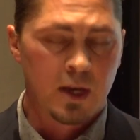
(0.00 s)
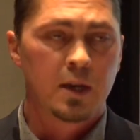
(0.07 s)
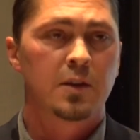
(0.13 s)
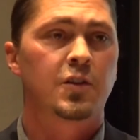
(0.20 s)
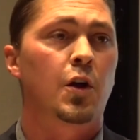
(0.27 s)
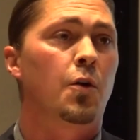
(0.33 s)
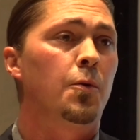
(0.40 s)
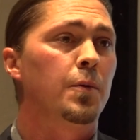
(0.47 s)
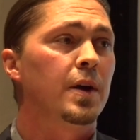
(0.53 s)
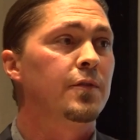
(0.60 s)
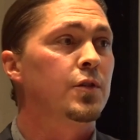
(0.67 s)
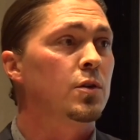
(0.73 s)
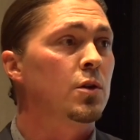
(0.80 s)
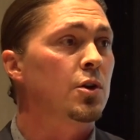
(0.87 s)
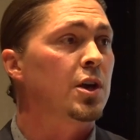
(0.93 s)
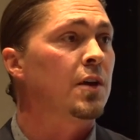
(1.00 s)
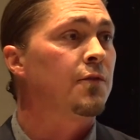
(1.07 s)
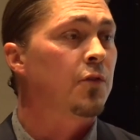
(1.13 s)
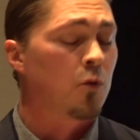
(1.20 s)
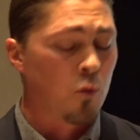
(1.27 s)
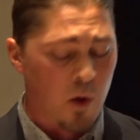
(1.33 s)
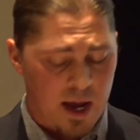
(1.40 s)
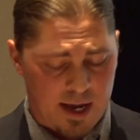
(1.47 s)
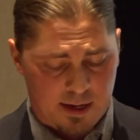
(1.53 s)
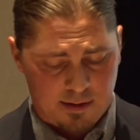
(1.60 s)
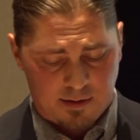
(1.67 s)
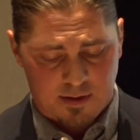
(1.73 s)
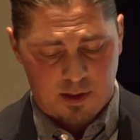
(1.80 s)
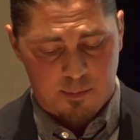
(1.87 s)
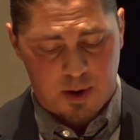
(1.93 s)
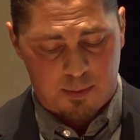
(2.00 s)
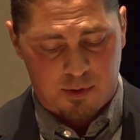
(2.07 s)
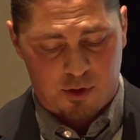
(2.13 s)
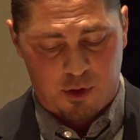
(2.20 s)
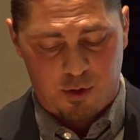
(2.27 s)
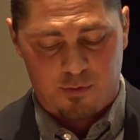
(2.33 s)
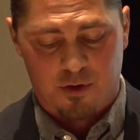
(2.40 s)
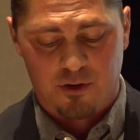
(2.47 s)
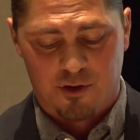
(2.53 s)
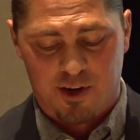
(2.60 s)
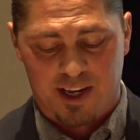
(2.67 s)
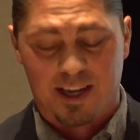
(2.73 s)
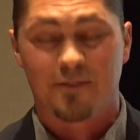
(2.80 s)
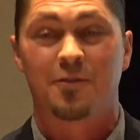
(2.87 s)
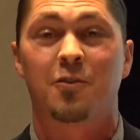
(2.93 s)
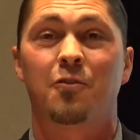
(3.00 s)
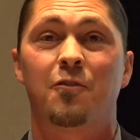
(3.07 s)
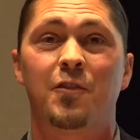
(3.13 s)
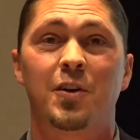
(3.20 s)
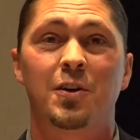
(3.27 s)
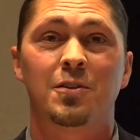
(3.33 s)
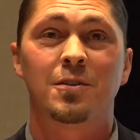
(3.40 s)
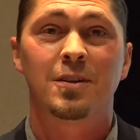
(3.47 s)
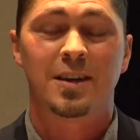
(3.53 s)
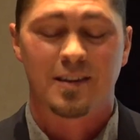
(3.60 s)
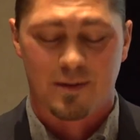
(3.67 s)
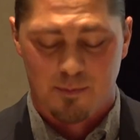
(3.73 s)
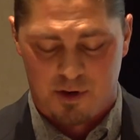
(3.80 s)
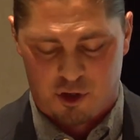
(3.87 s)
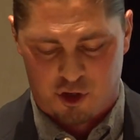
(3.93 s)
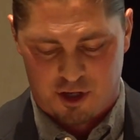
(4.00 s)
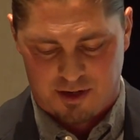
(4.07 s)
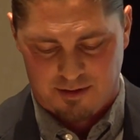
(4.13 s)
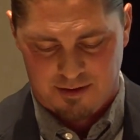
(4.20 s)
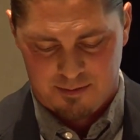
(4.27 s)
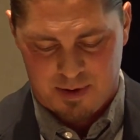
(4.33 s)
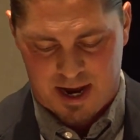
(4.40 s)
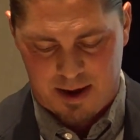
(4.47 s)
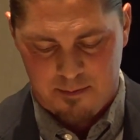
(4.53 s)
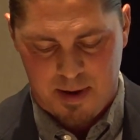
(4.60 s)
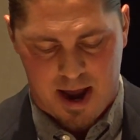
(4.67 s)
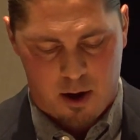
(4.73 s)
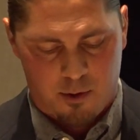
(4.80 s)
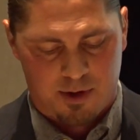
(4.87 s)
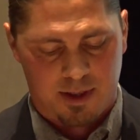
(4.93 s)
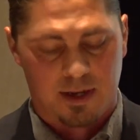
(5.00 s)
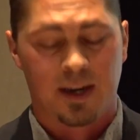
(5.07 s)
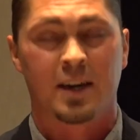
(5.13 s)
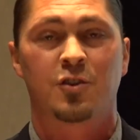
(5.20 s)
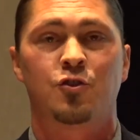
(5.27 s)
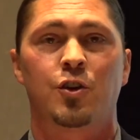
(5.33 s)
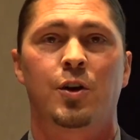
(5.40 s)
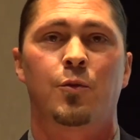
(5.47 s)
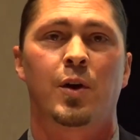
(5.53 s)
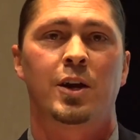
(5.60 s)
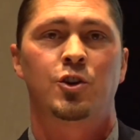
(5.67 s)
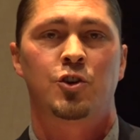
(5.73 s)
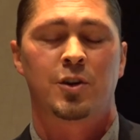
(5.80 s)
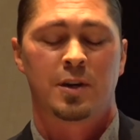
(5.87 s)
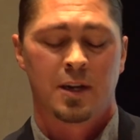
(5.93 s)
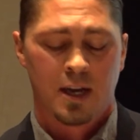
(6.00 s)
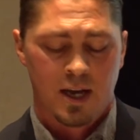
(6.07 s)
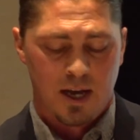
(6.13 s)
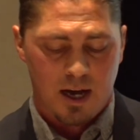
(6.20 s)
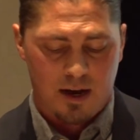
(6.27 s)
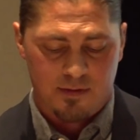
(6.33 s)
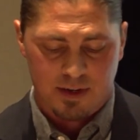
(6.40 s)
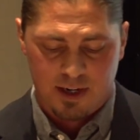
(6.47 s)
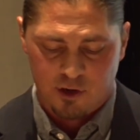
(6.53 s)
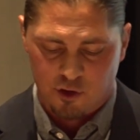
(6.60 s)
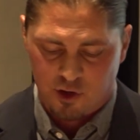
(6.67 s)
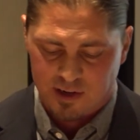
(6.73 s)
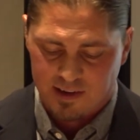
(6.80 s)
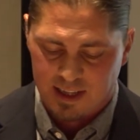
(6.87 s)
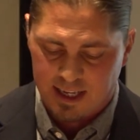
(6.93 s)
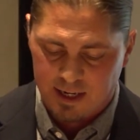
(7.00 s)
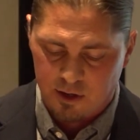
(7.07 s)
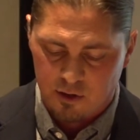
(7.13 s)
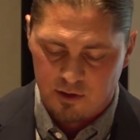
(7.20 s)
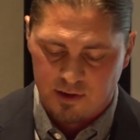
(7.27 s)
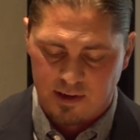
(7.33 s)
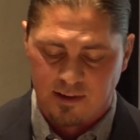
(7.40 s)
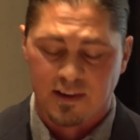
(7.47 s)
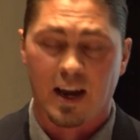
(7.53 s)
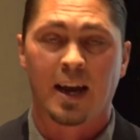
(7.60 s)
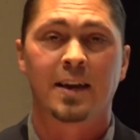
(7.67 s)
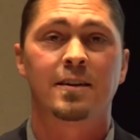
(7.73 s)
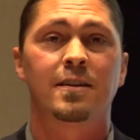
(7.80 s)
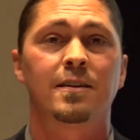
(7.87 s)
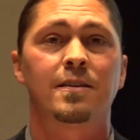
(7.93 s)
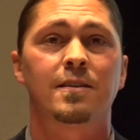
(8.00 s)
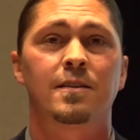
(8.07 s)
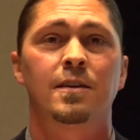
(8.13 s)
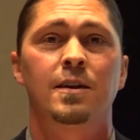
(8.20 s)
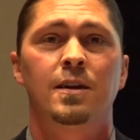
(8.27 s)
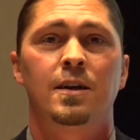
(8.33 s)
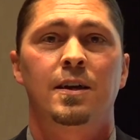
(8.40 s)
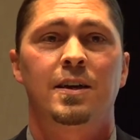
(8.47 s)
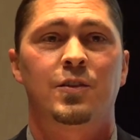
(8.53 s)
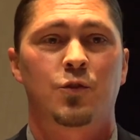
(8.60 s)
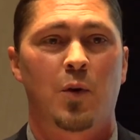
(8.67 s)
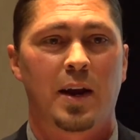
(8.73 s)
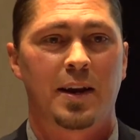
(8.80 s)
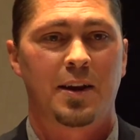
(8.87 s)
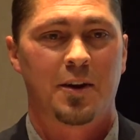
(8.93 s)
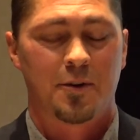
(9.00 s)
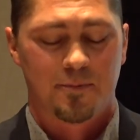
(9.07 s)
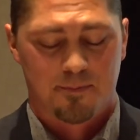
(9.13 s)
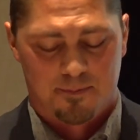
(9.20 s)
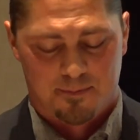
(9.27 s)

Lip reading: So if you're looking for ways the public university can fulfill its mission by empowering the next generation of Indigenous leaders and scientists, it's right here.